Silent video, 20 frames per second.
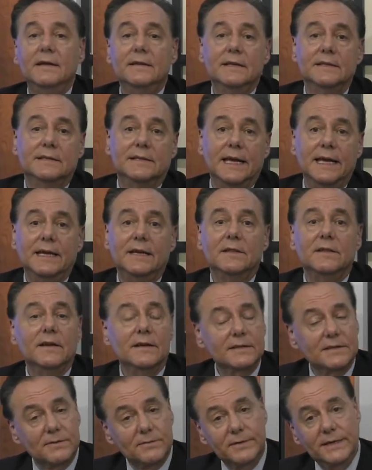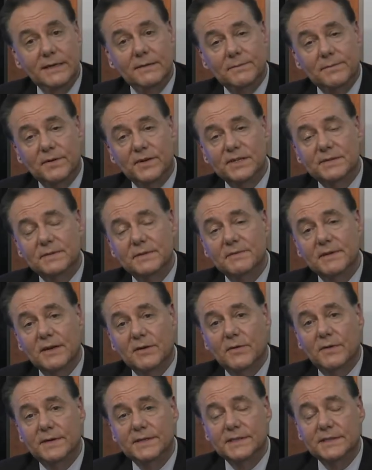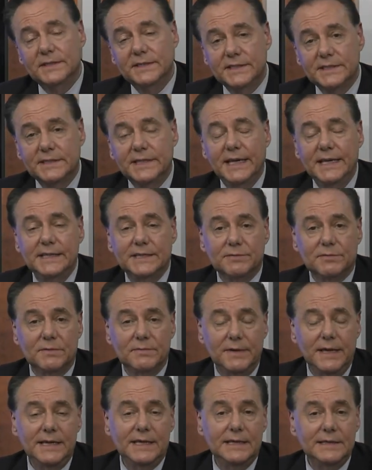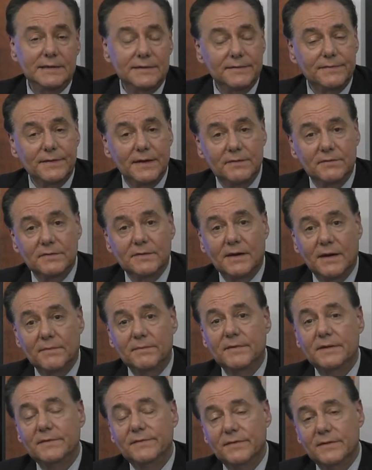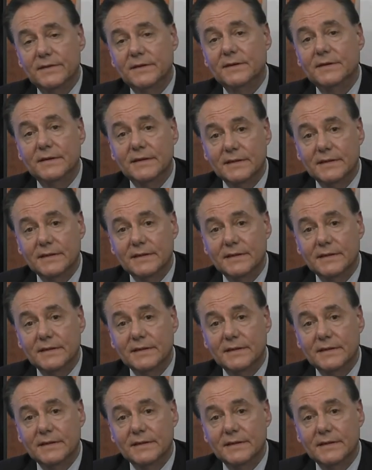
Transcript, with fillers: to take a look at the reimbursement requests that states were making to the federal government for their